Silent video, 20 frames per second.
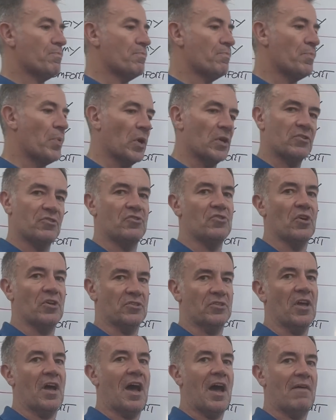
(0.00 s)
but just
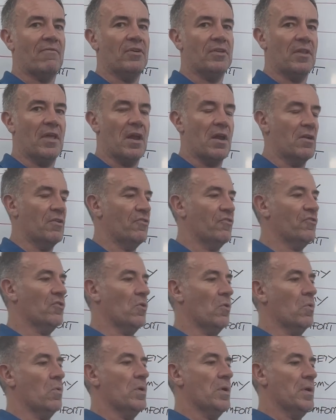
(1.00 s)
to have it there.
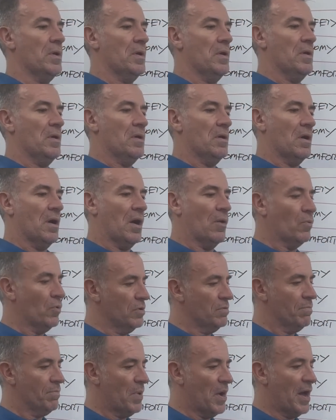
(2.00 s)
So I
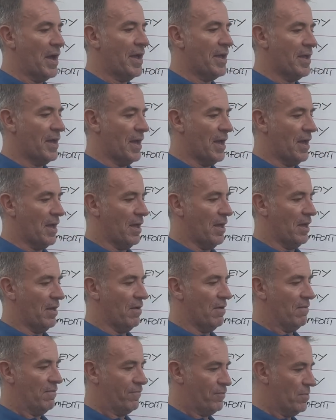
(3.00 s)
wouldn't buy,
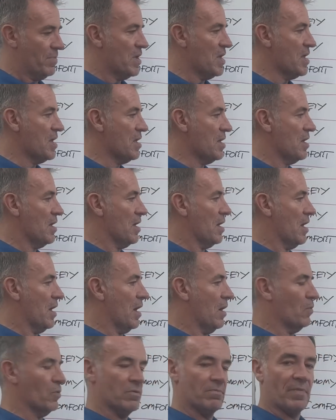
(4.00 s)
for me, I
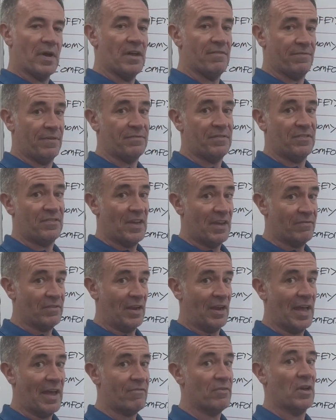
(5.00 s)
wouldn't buy a
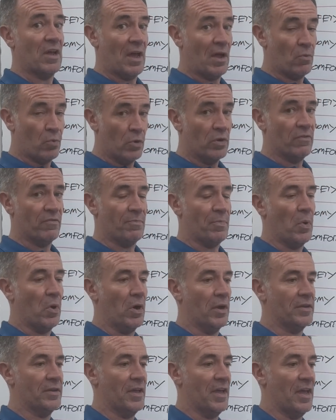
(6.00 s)
5711. I would have
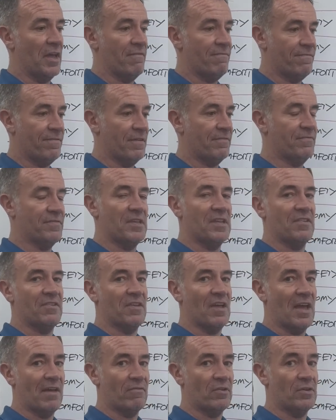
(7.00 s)
bought a
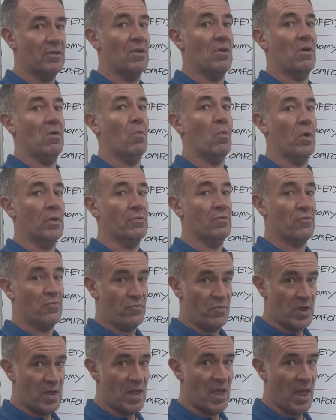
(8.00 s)

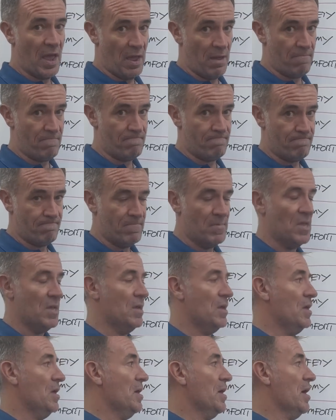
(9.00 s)
5713M
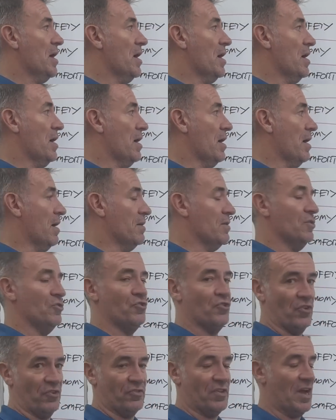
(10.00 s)

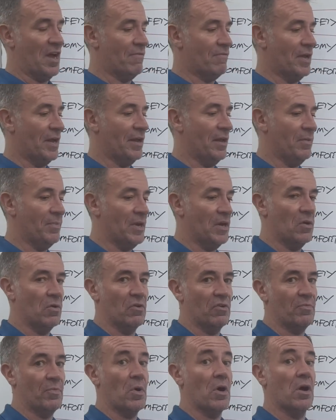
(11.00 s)
just to have that little bit of
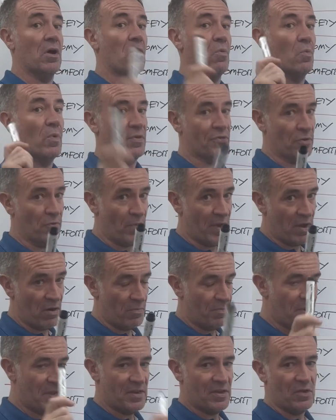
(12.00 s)
horsepower with a rear
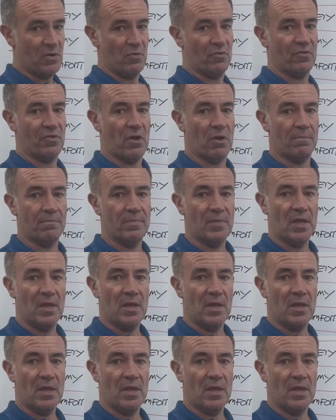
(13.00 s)
PTO stop.